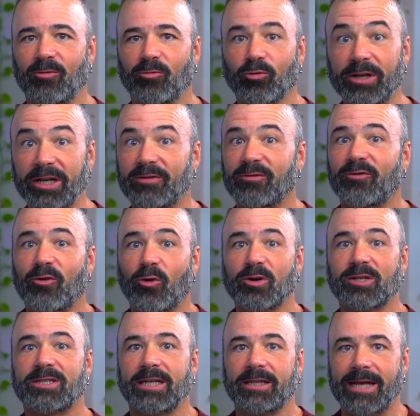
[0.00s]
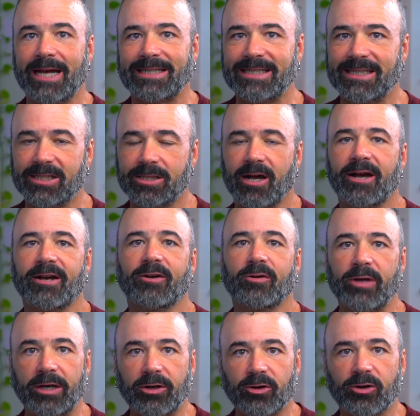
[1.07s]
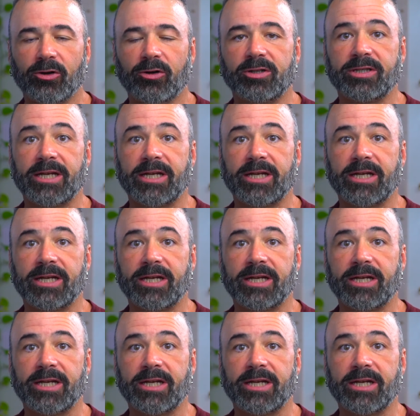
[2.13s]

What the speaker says: reinforcing that desire, that urge,